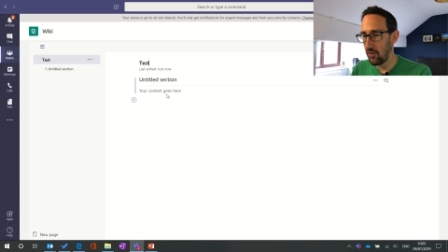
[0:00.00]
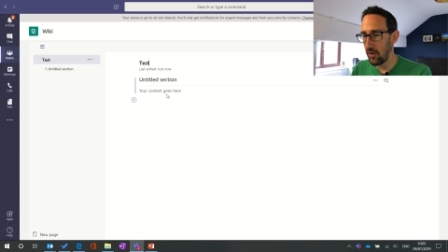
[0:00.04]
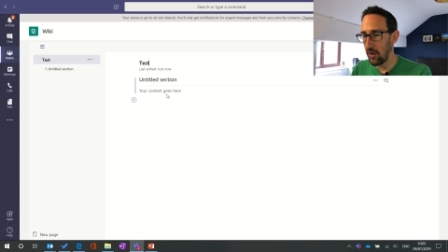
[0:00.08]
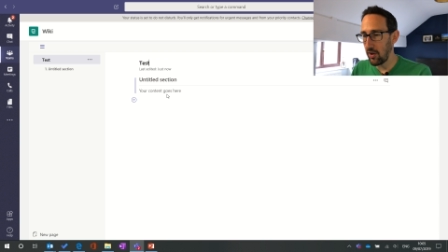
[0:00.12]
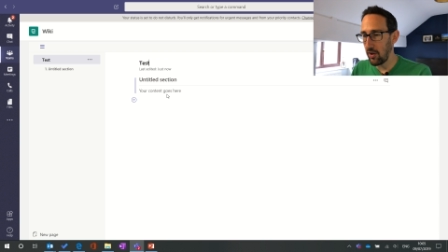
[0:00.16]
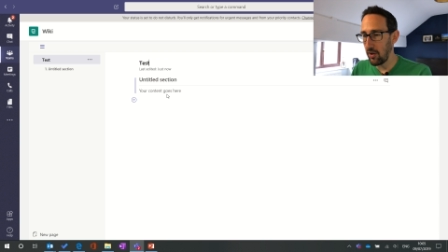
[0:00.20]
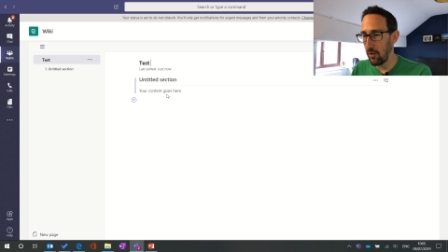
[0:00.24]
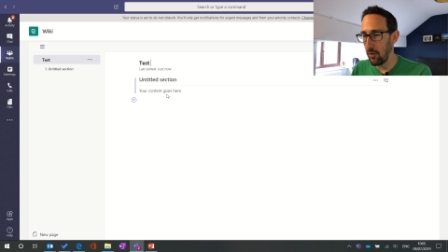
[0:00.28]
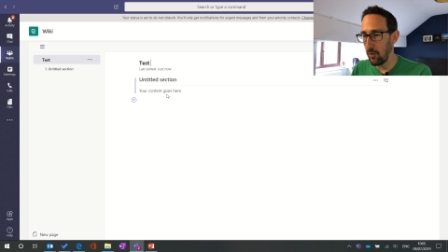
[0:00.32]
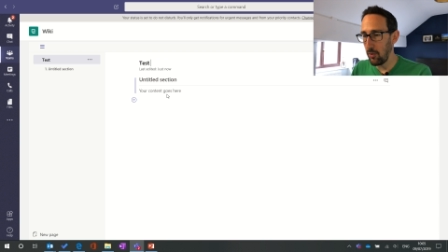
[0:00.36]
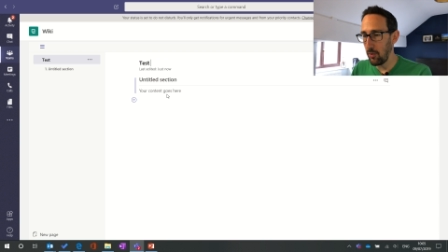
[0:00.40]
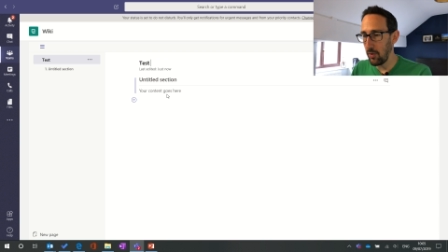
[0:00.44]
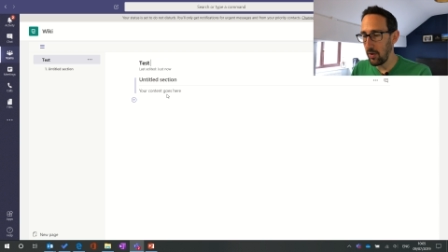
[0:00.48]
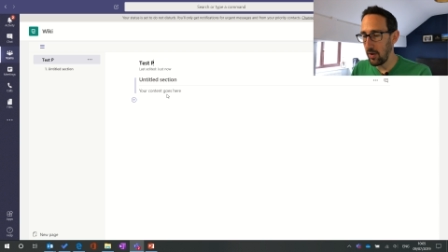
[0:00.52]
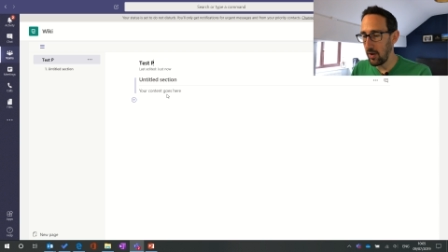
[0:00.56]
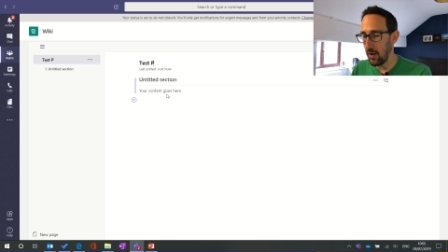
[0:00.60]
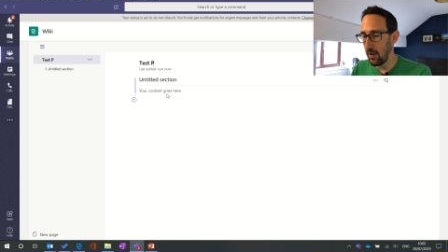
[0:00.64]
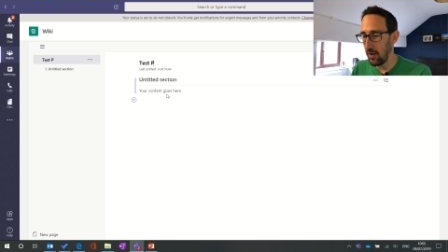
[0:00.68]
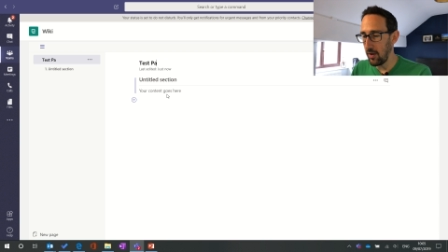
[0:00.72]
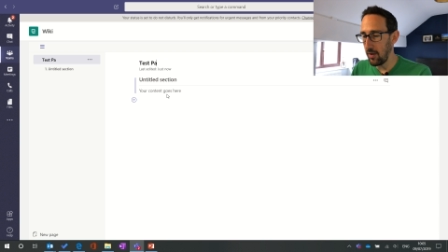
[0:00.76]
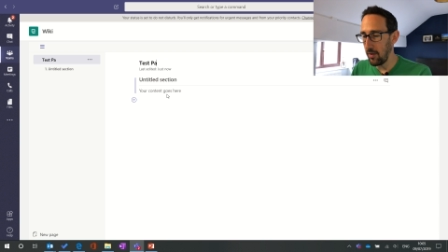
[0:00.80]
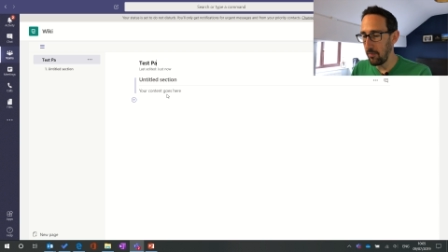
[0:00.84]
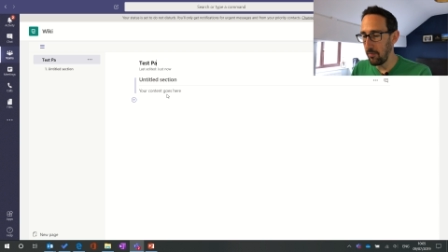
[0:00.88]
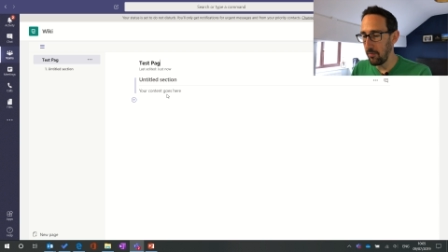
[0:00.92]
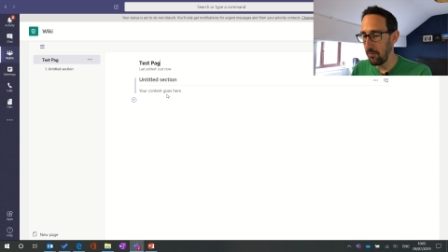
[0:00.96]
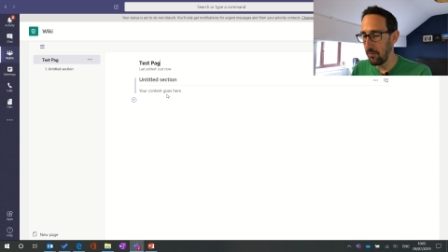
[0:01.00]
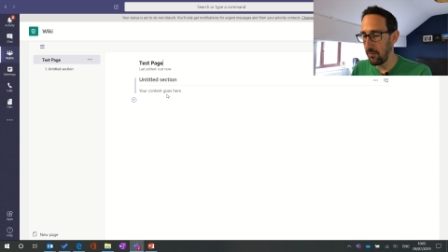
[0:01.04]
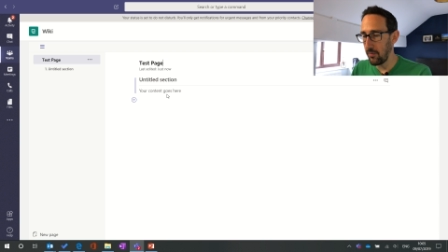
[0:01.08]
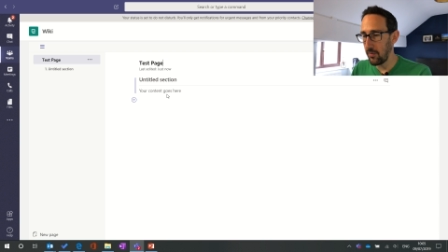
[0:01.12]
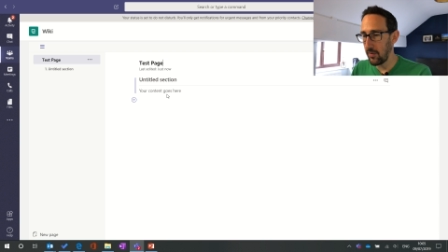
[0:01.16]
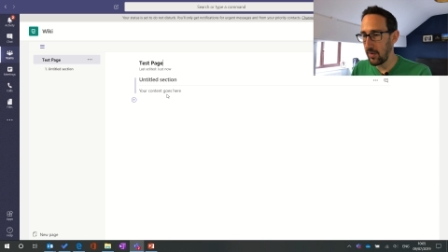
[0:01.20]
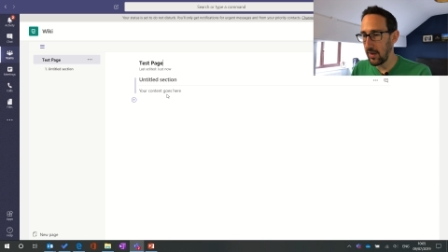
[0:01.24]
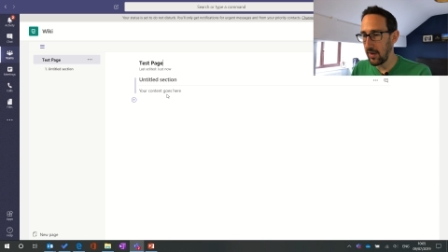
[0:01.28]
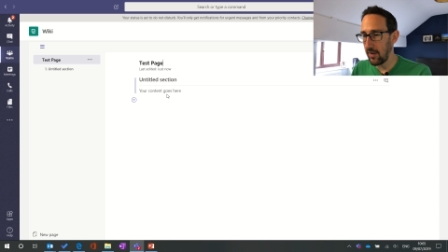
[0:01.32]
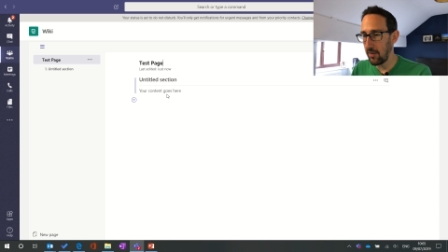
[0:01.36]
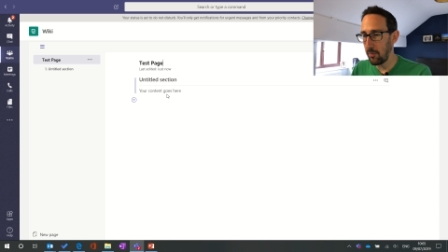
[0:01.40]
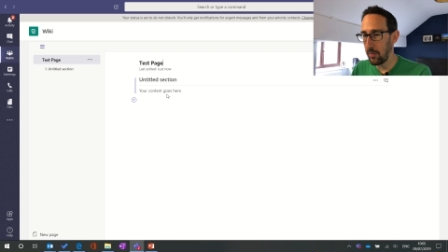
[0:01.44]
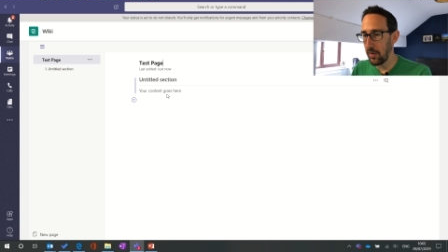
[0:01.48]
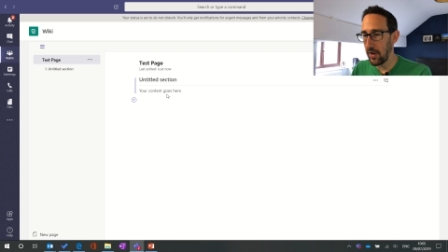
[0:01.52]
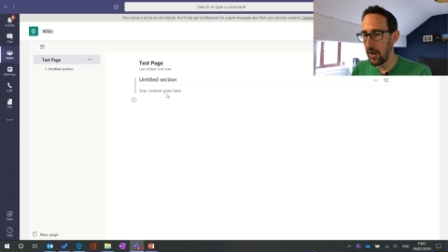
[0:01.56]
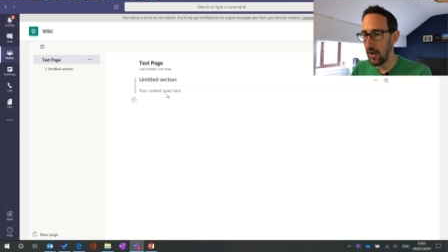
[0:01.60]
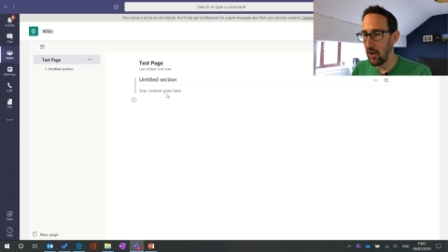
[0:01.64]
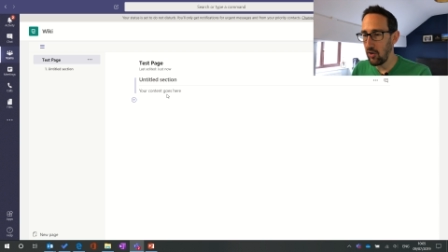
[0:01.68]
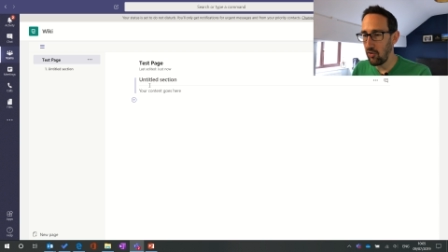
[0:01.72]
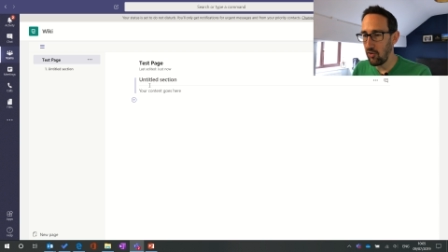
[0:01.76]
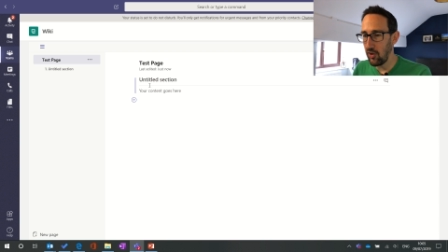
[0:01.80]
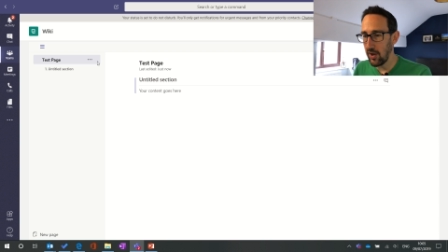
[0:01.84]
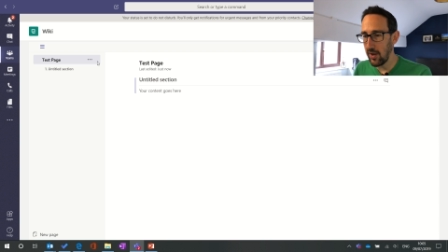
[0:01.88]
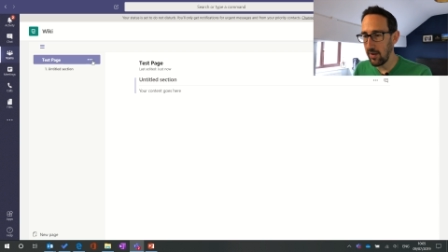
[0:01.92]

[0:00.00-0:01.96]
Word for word: so um, test page.